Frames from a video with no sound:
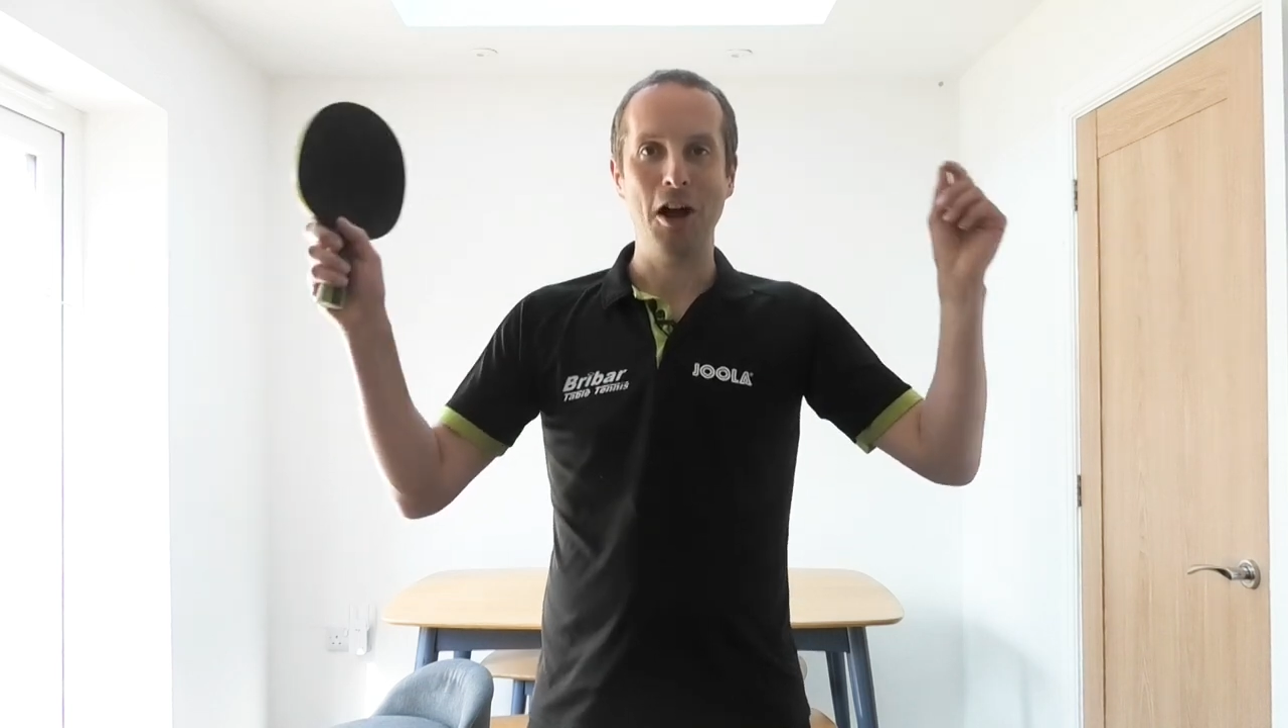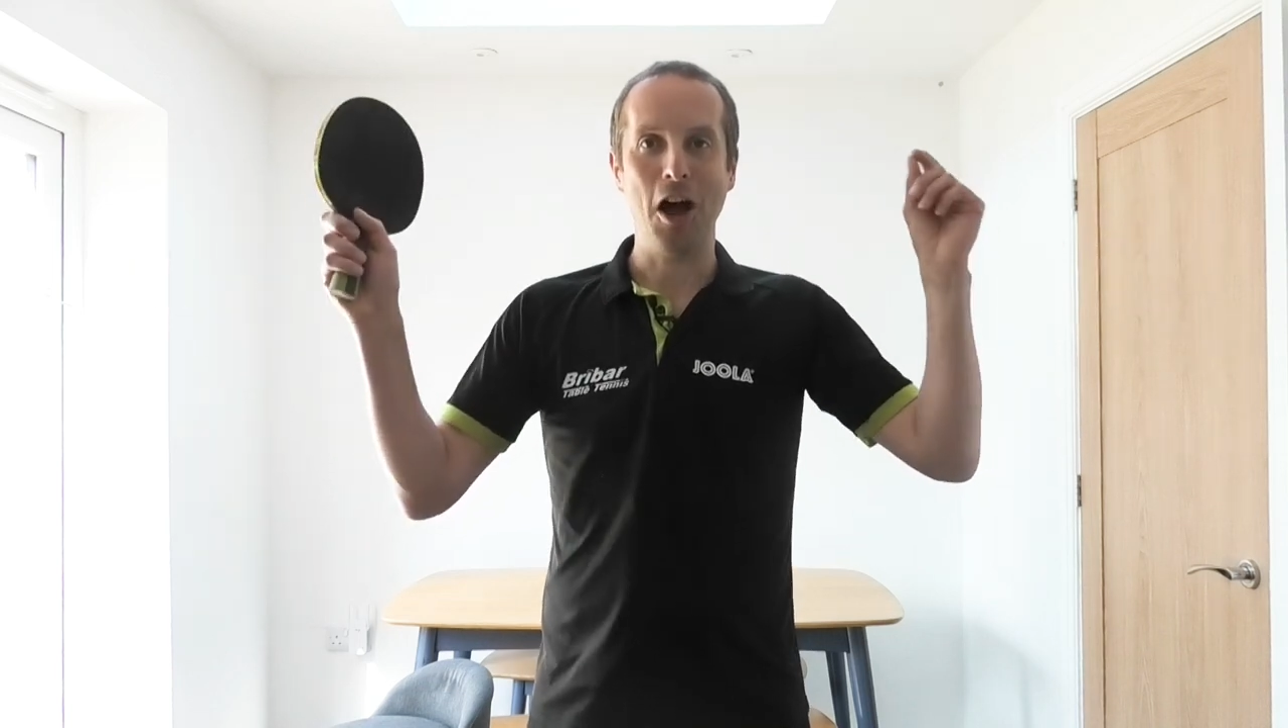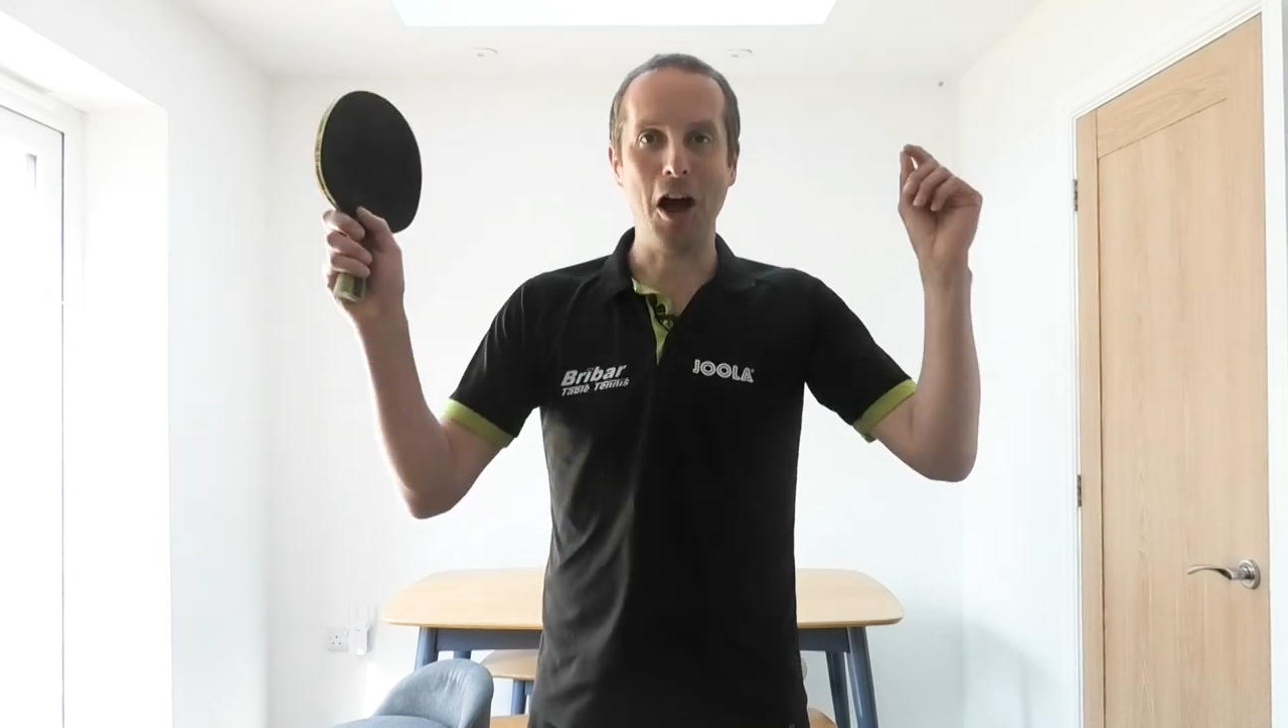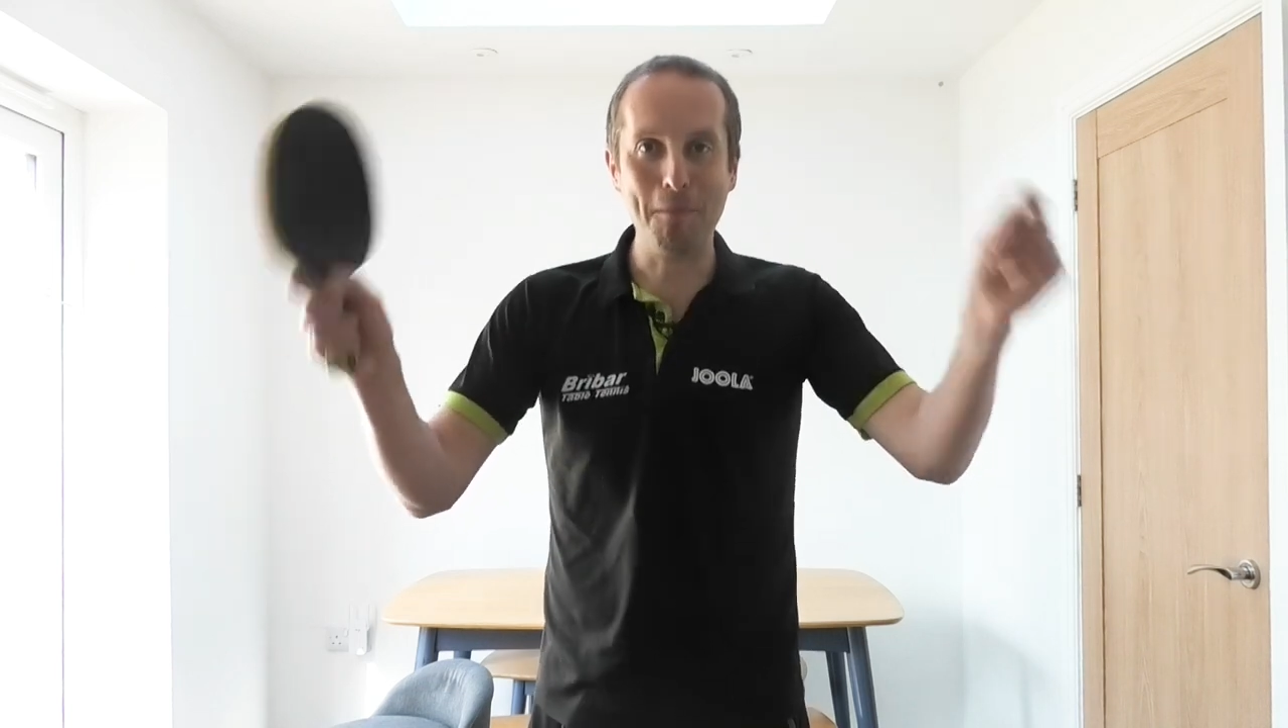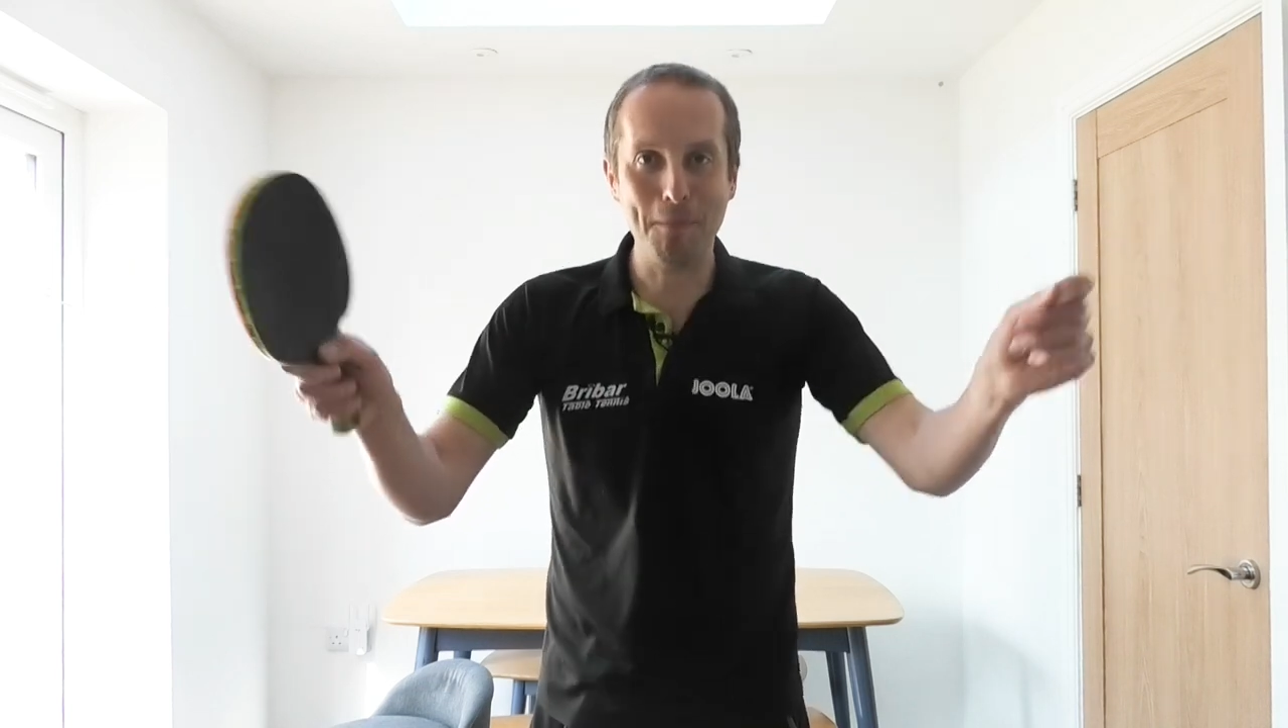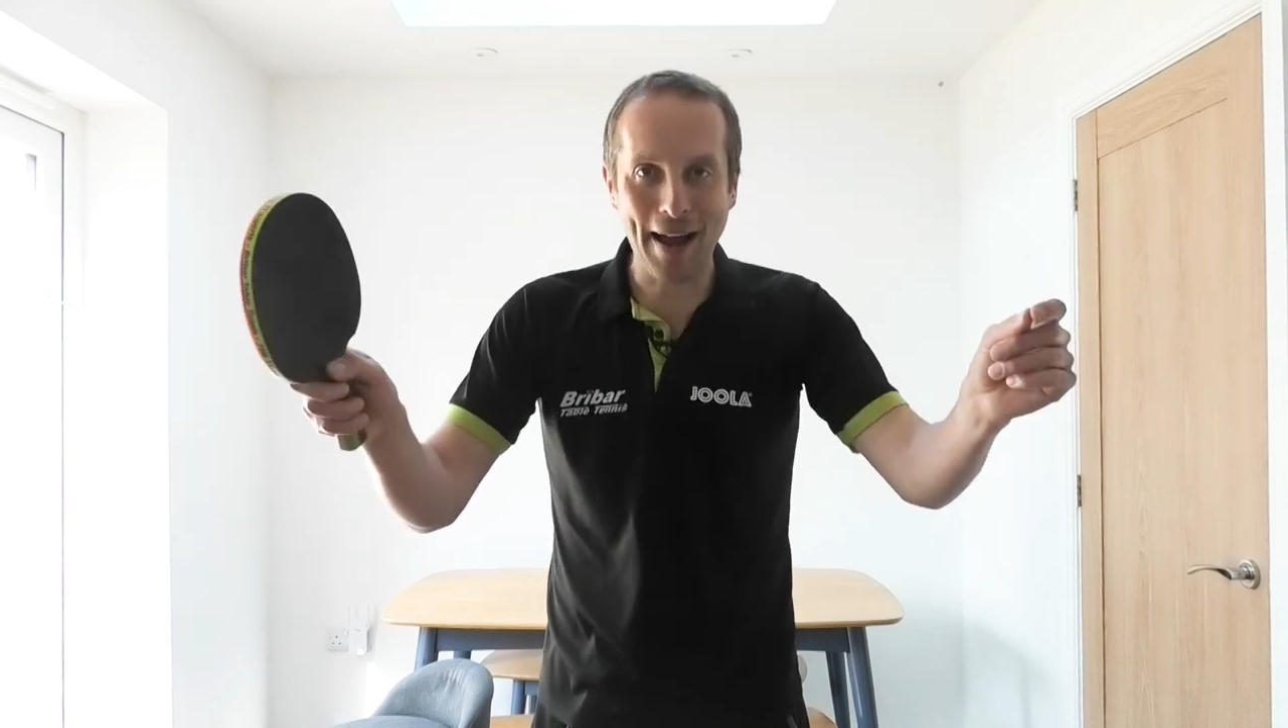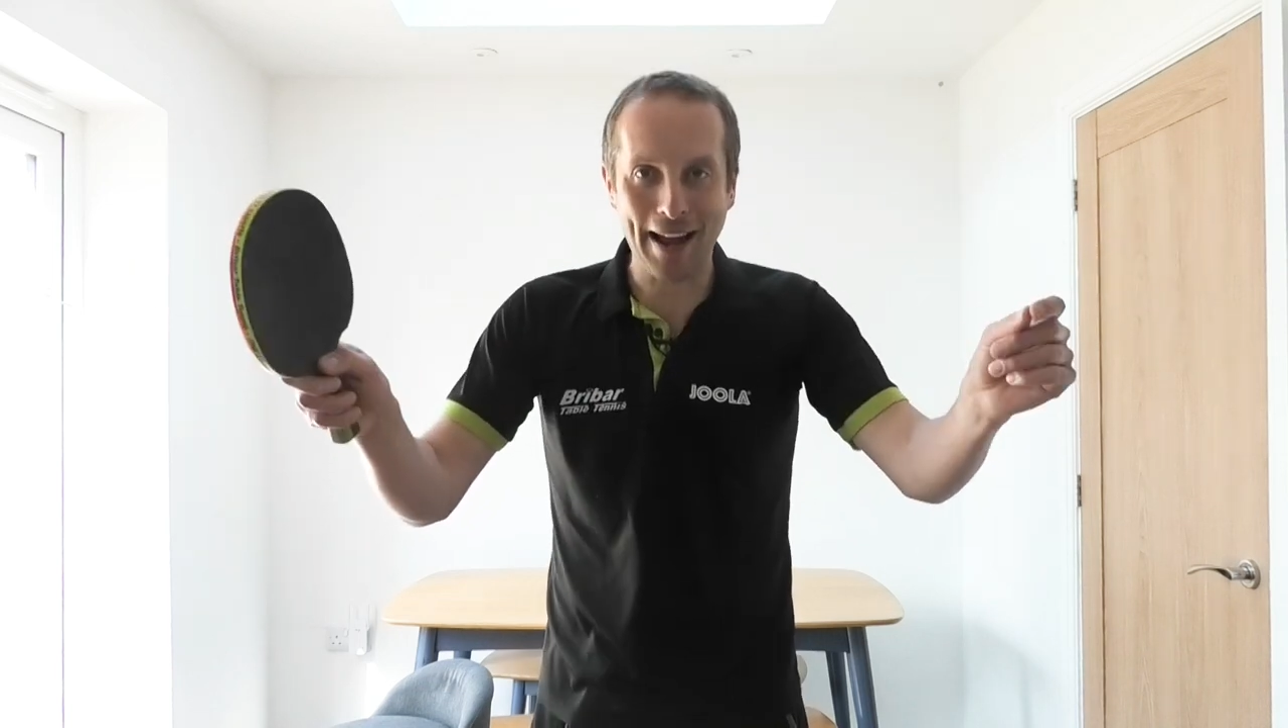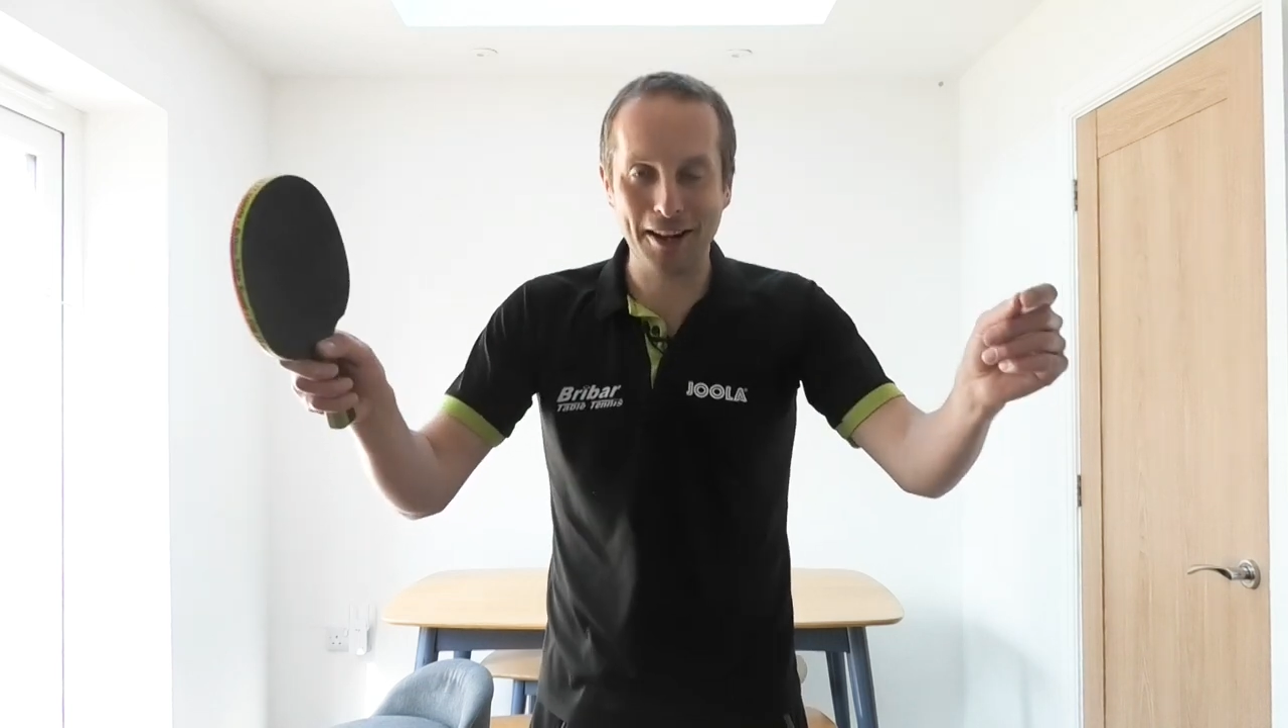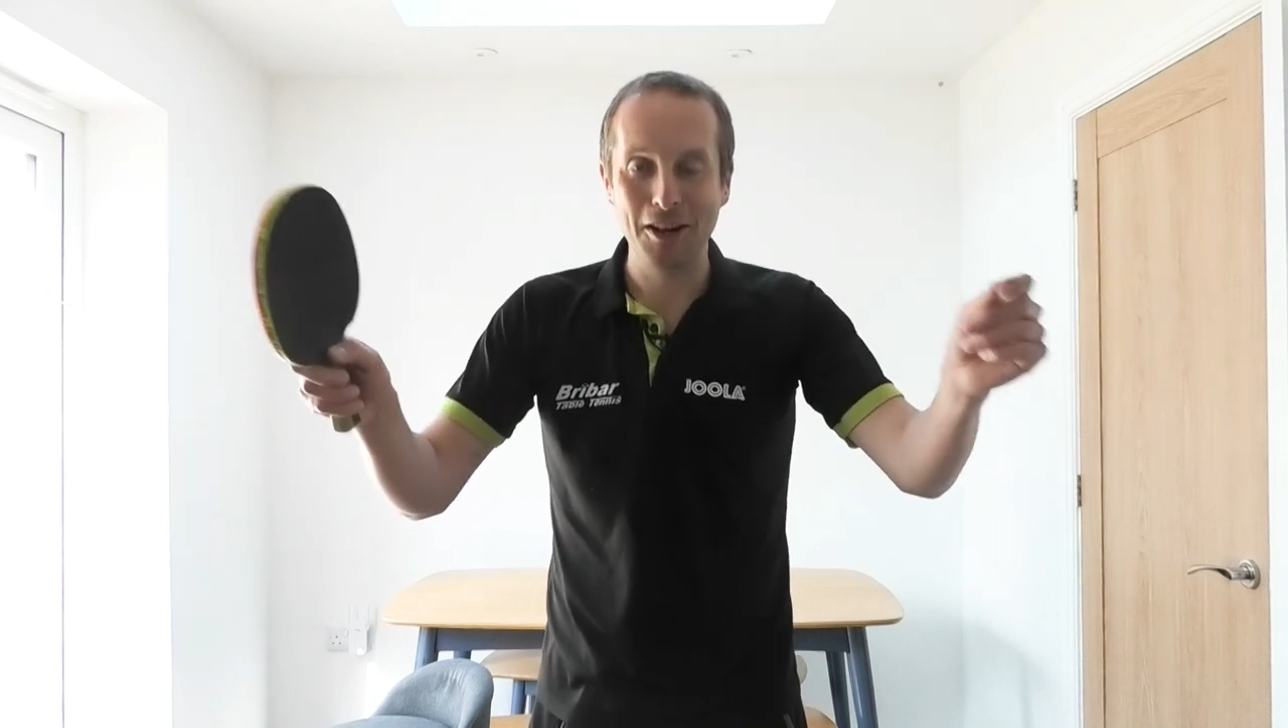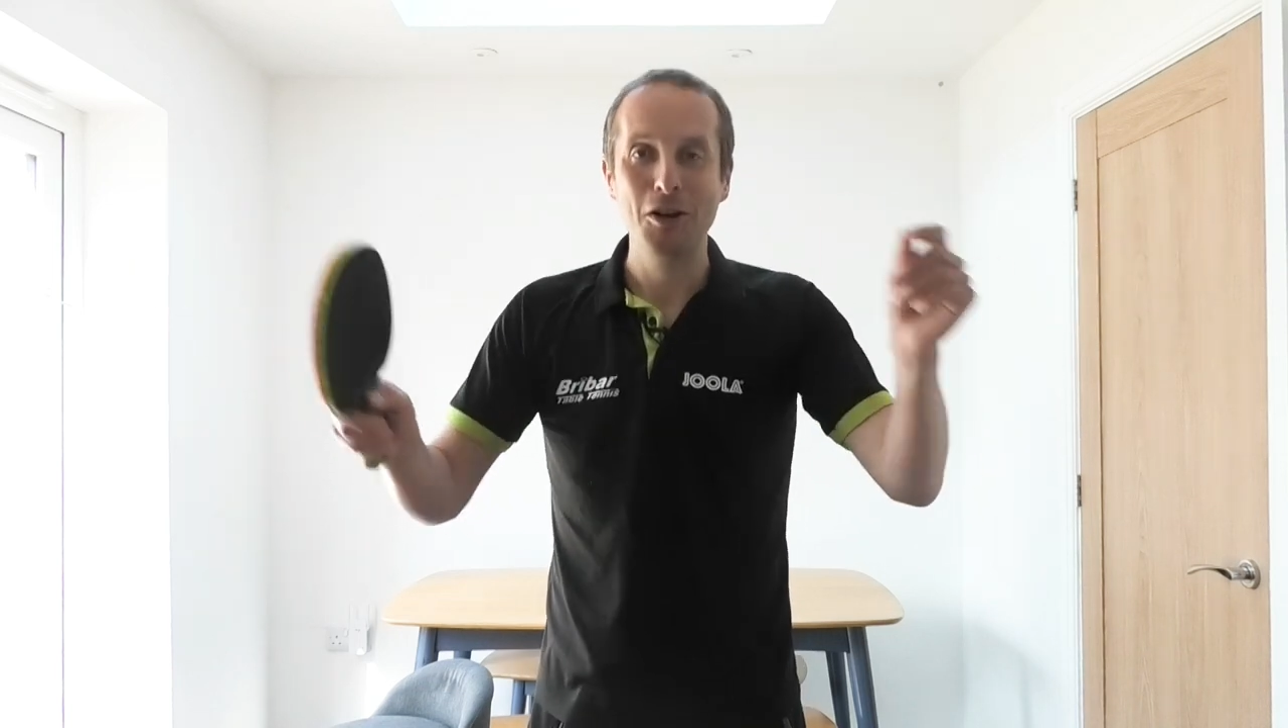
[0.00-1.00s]
I'm
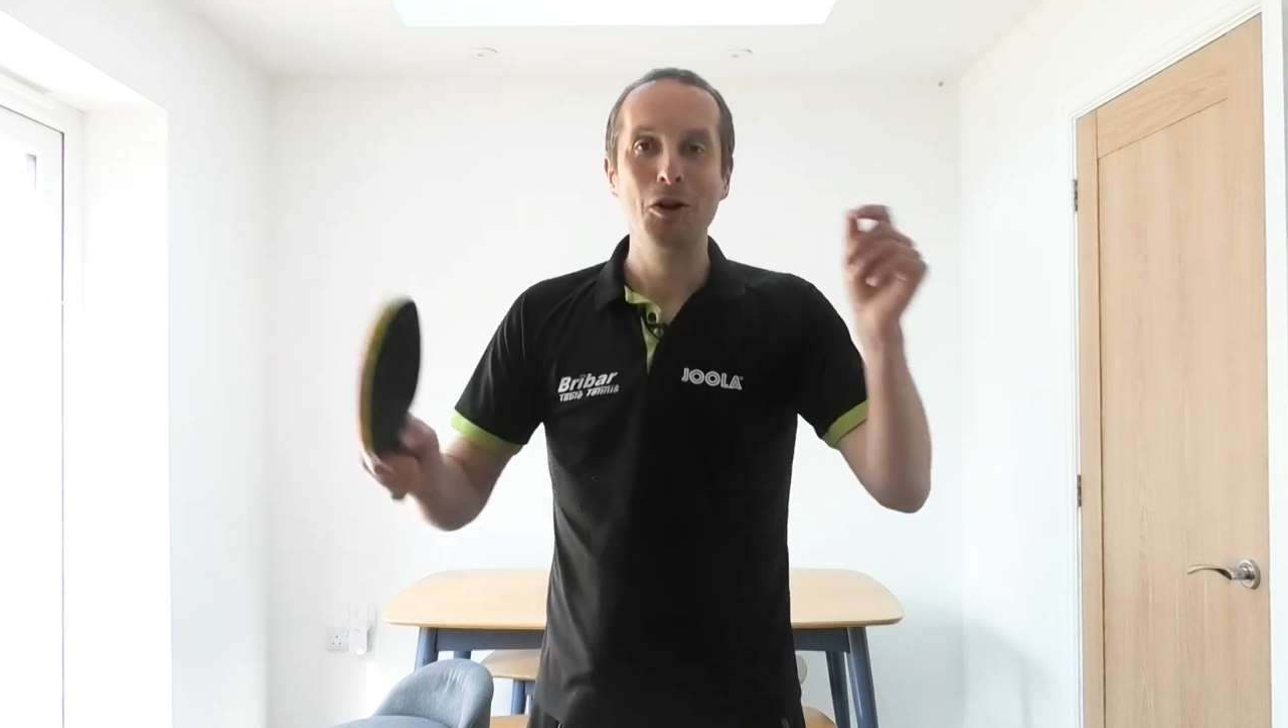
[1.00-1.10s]
back